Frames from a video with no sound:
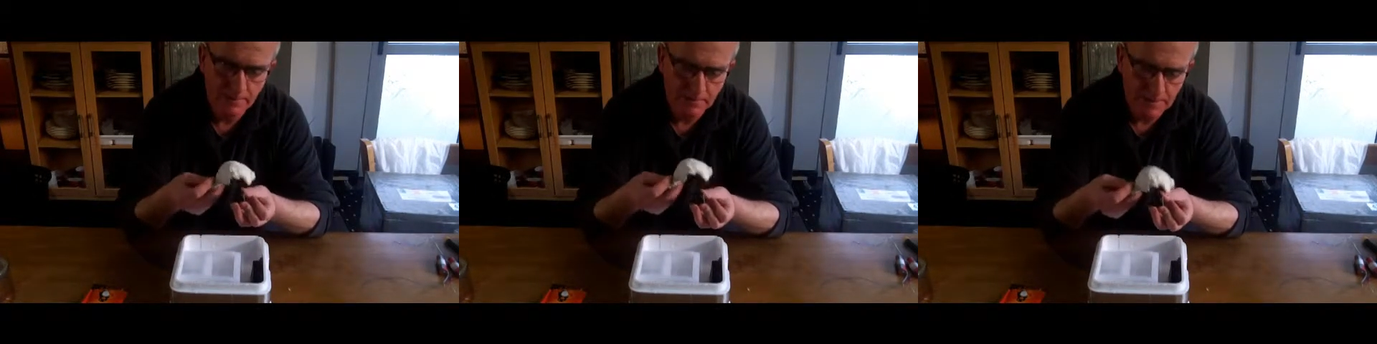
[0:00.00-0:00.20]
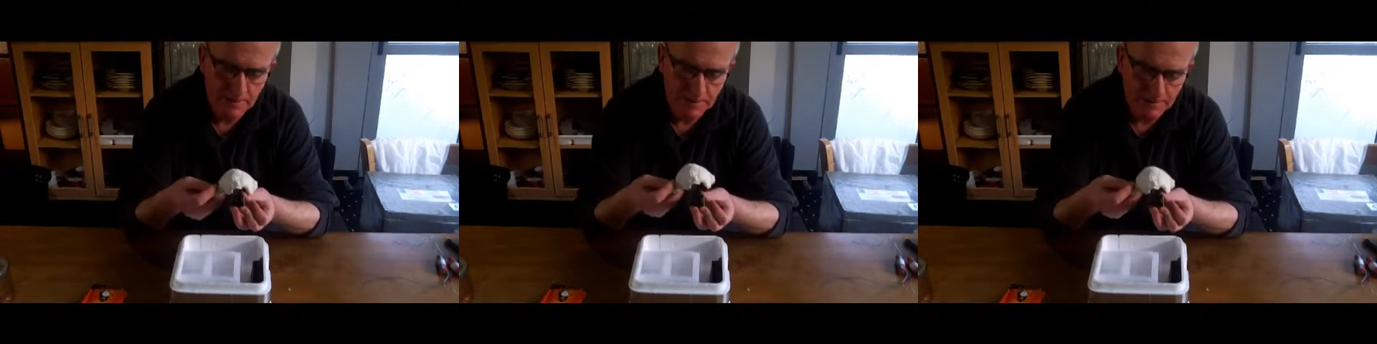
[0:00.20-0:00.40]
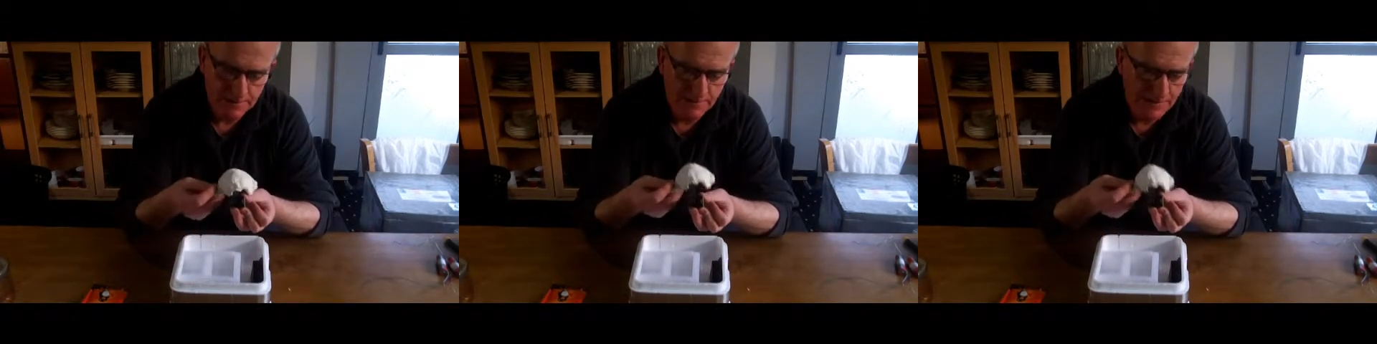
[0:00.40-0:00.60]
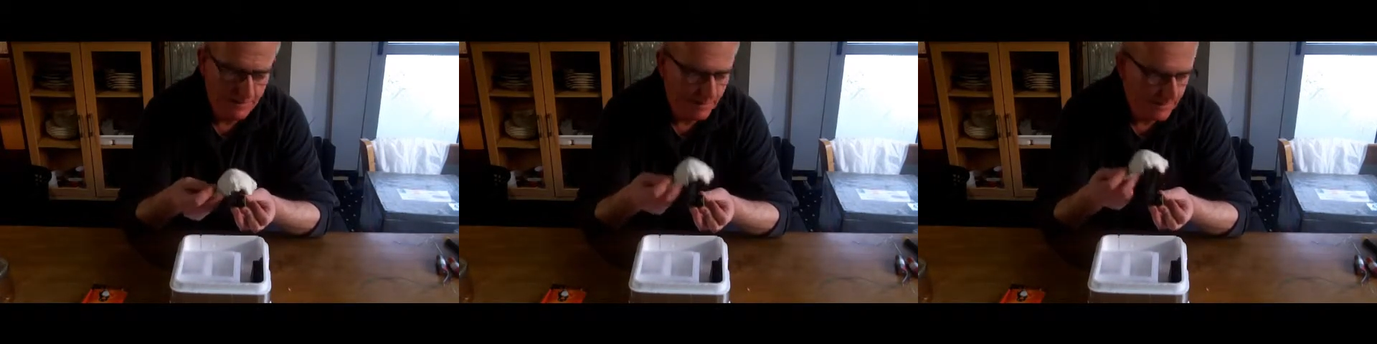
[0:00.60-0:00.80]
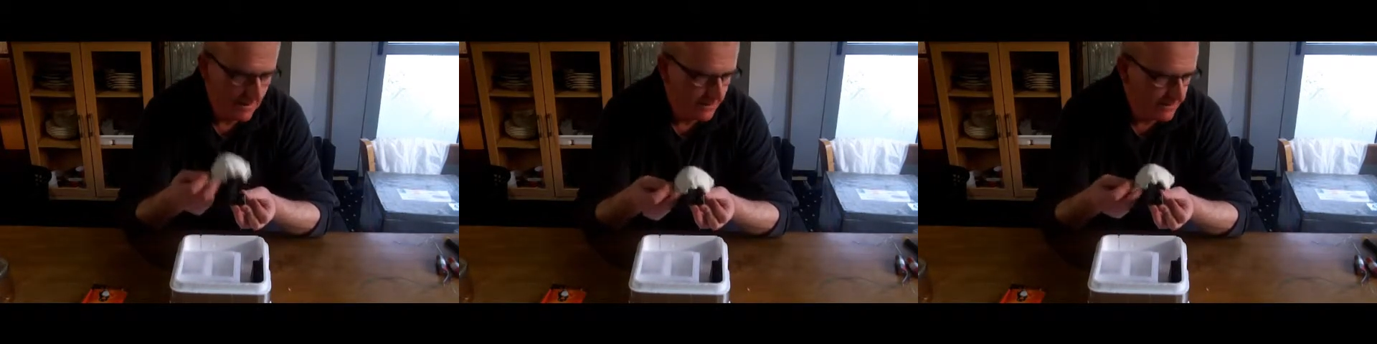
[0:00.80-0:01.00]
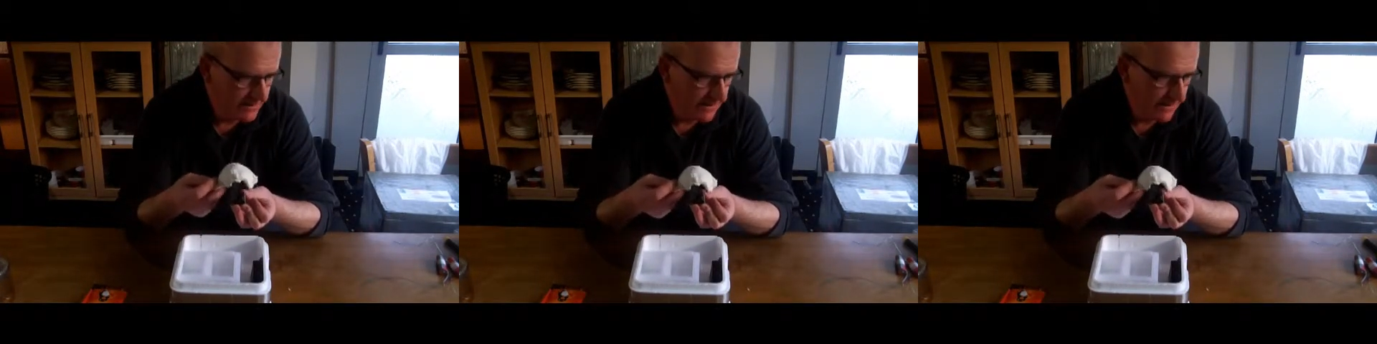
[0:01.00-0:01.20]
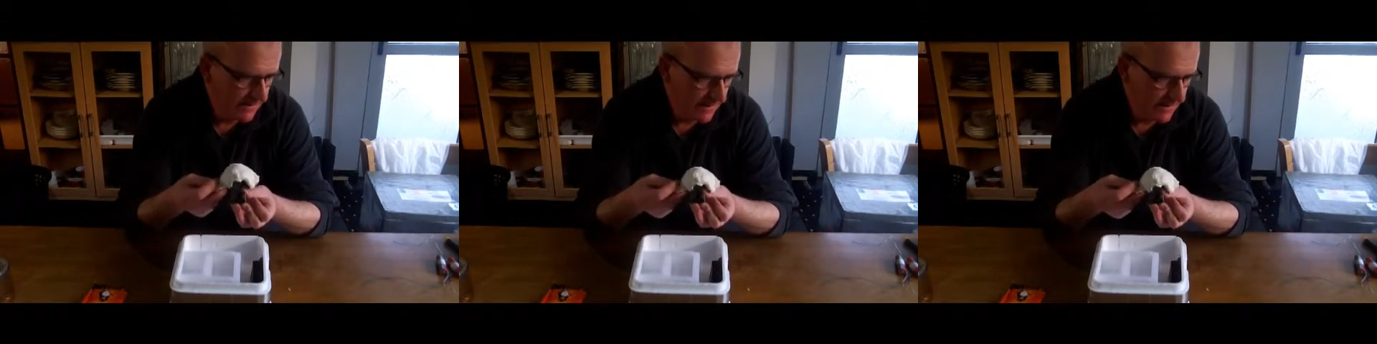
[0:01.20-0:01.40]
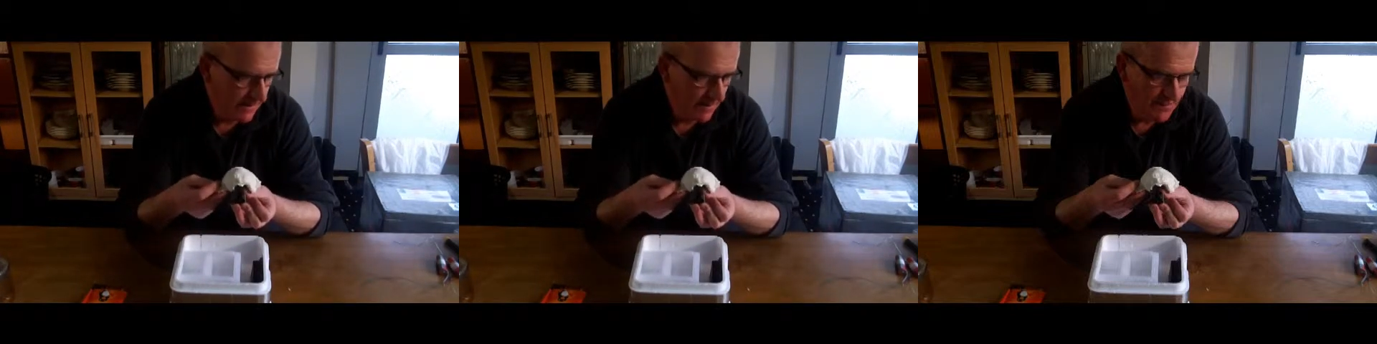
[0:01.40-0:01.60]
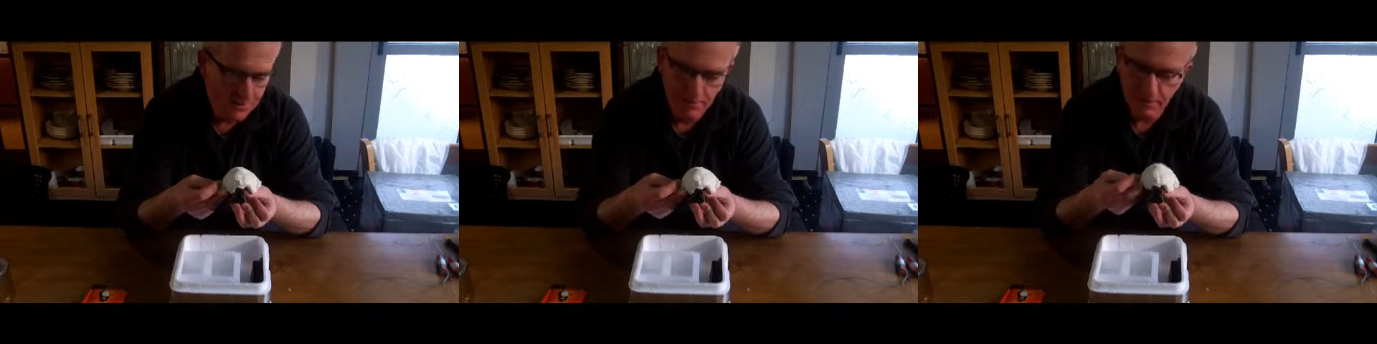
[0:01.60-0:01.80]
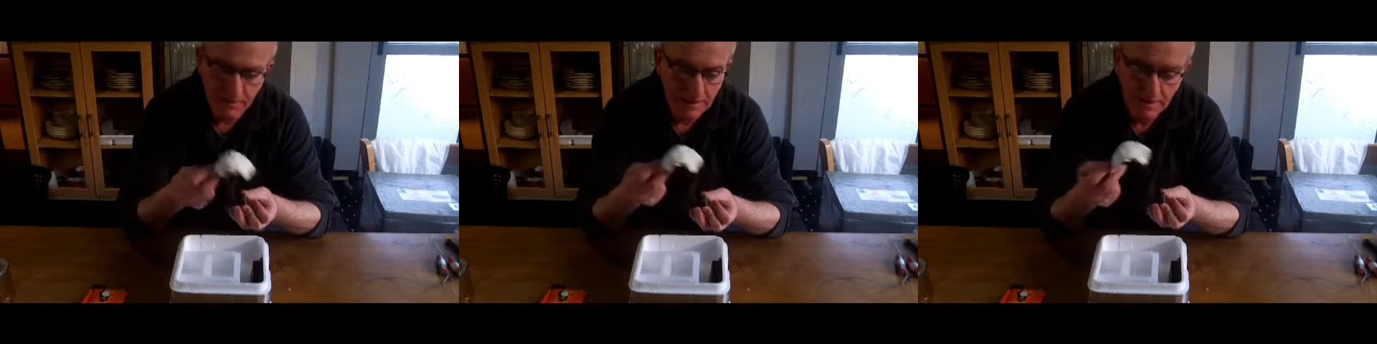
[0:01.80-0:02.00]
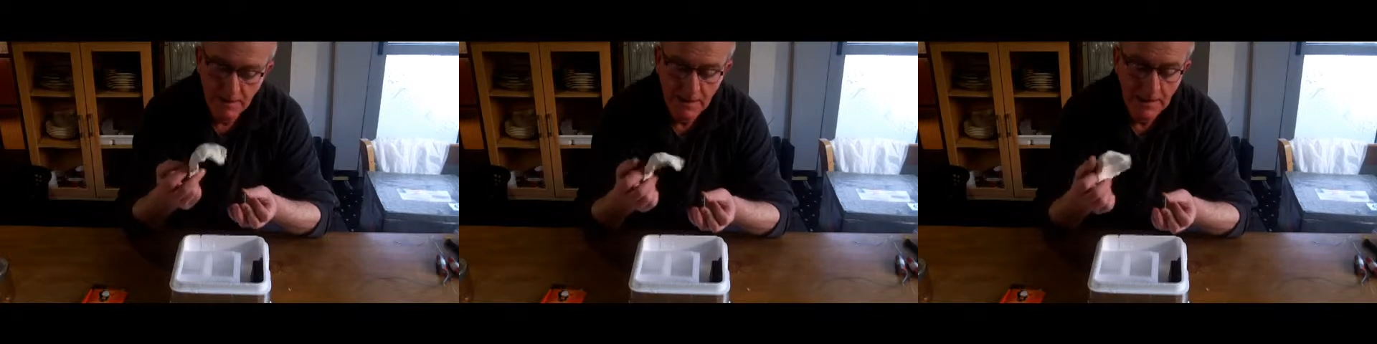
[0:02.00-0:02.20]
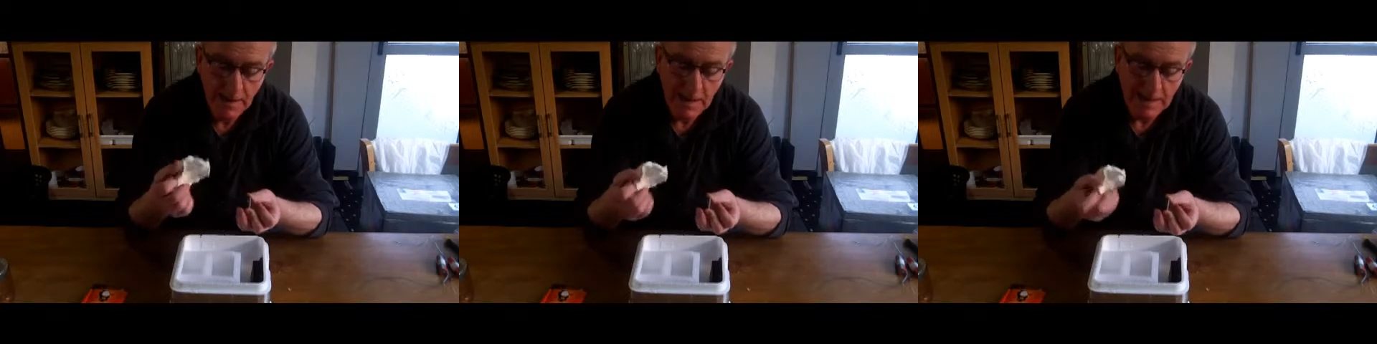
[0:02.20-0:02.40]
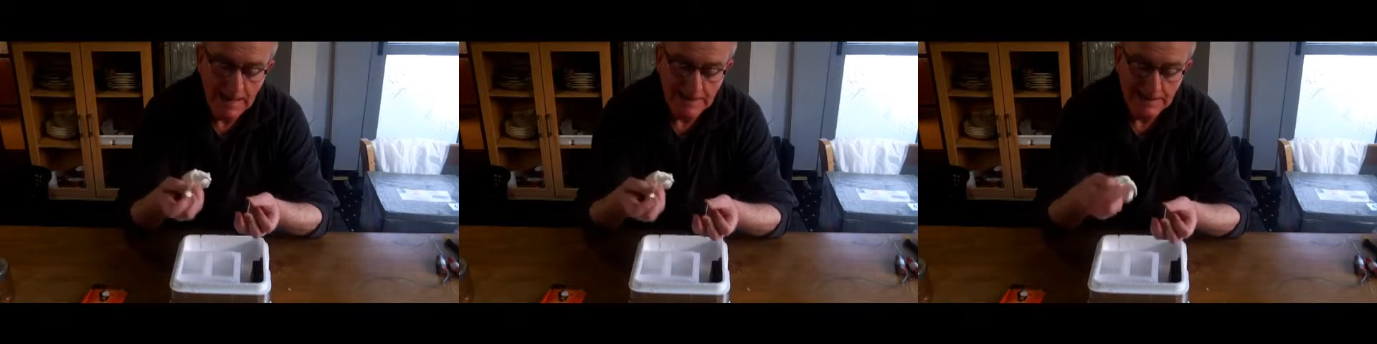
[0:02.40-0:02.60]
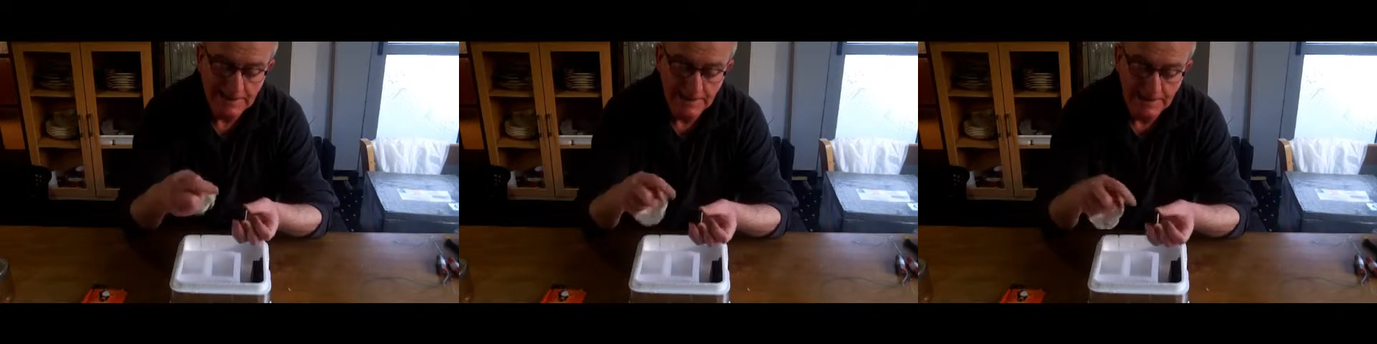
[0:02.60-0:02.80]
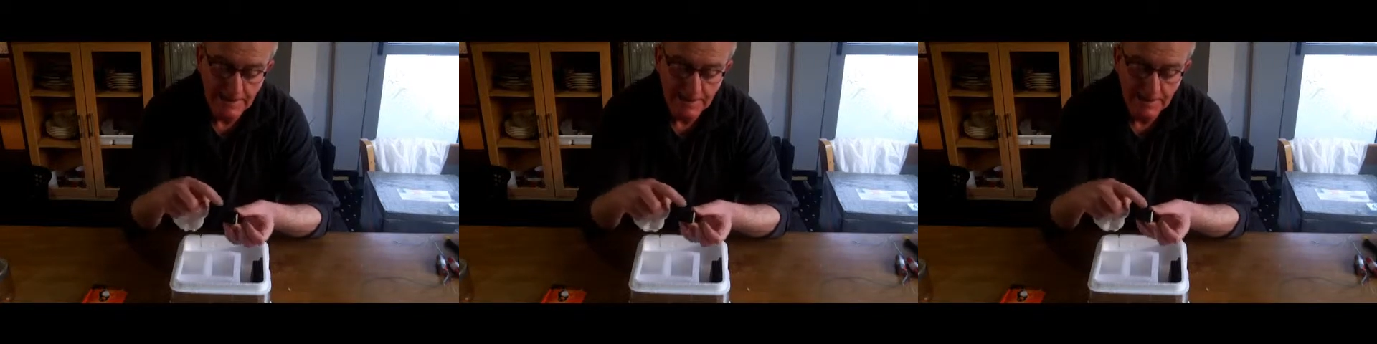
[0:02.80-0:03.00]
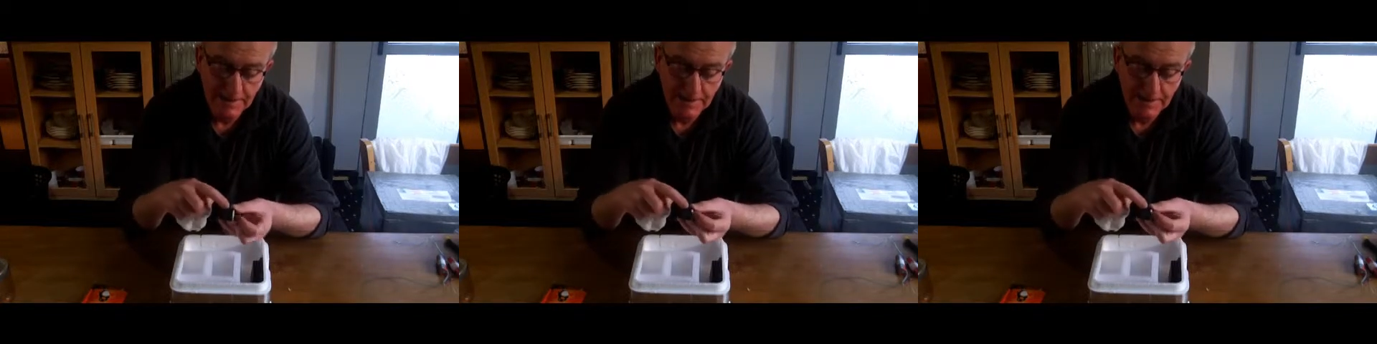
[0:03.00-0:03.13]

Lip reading: when it's fitted outside the capsule, and the